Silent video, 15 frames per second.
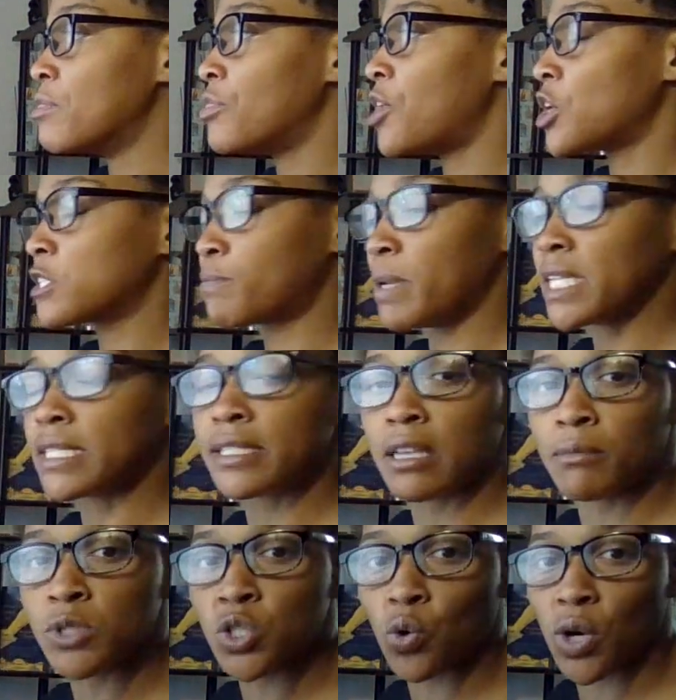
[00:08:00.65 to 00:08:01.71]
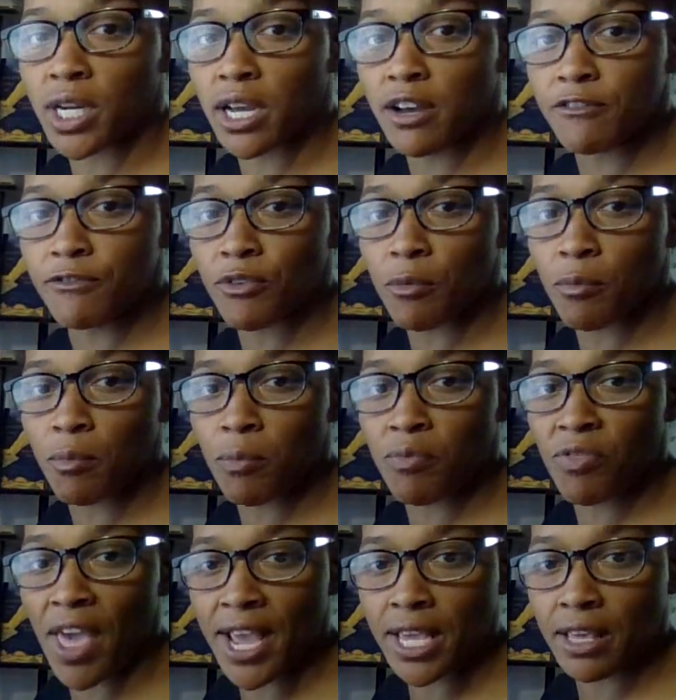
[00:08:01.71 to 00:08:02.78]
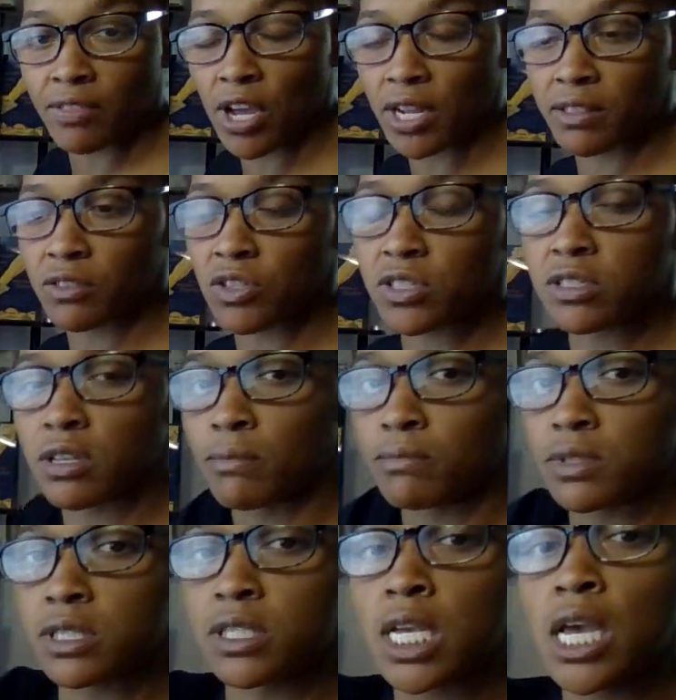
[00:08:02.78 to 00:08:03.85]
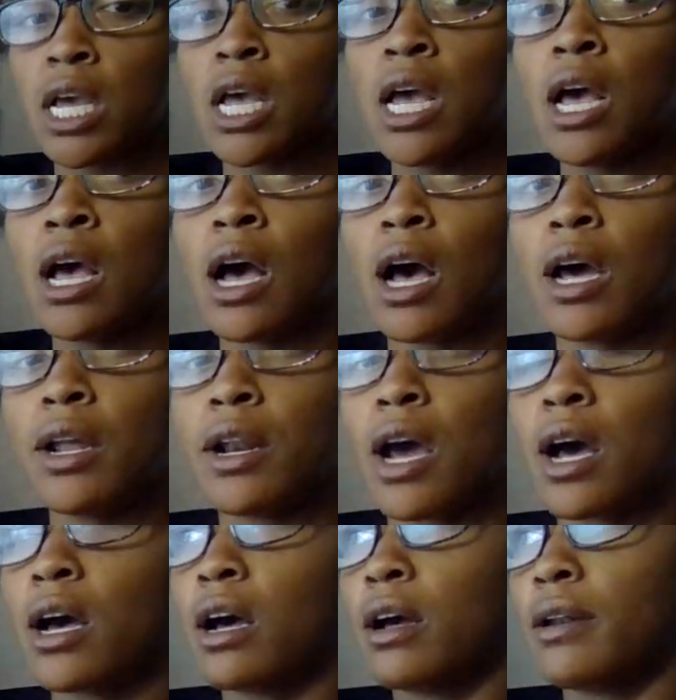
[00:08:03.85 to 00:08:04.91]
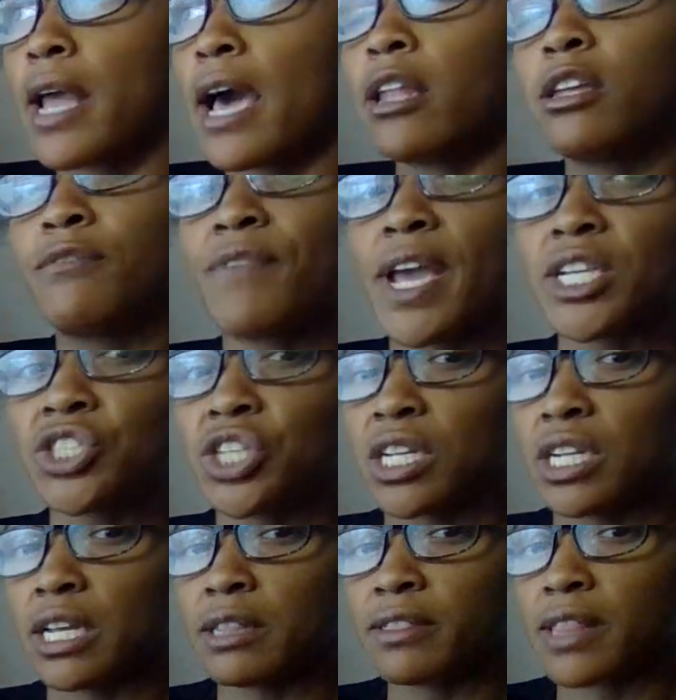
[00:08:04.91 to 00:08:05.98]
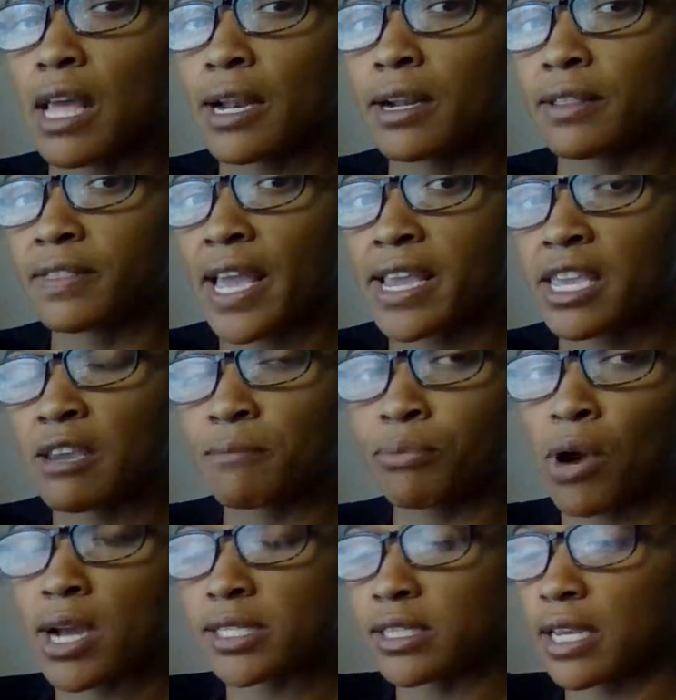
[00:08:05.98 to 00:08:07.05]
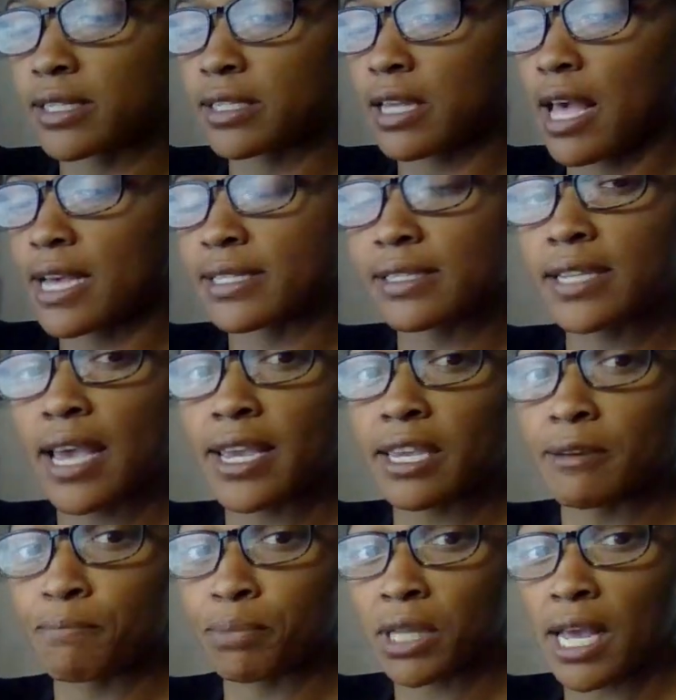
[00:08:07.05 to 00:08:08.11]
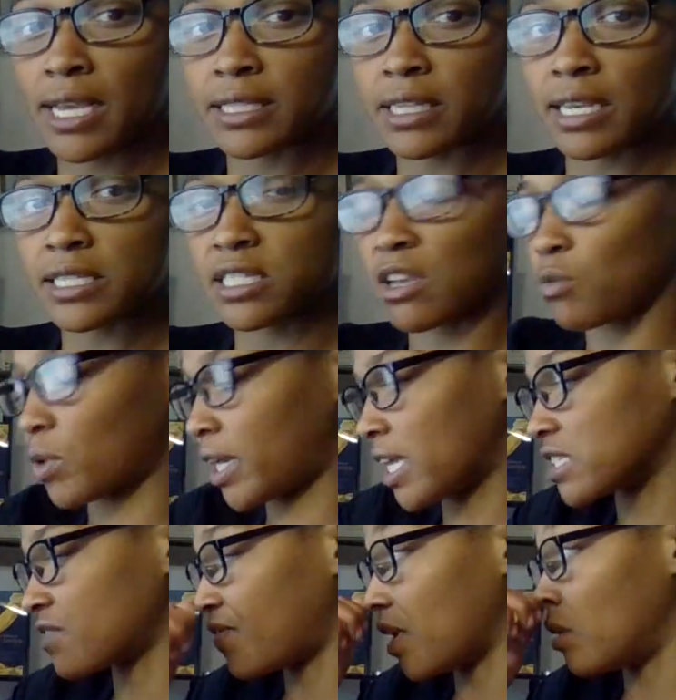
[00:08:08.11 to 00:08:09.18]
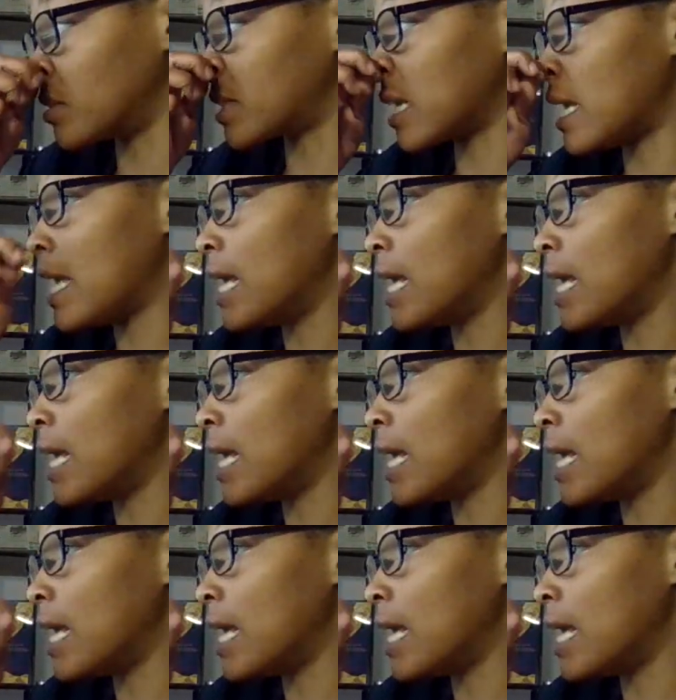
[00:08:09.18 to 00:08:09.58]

there's been some sort of think, some an elevation in the thinking process has taken place as someone has felt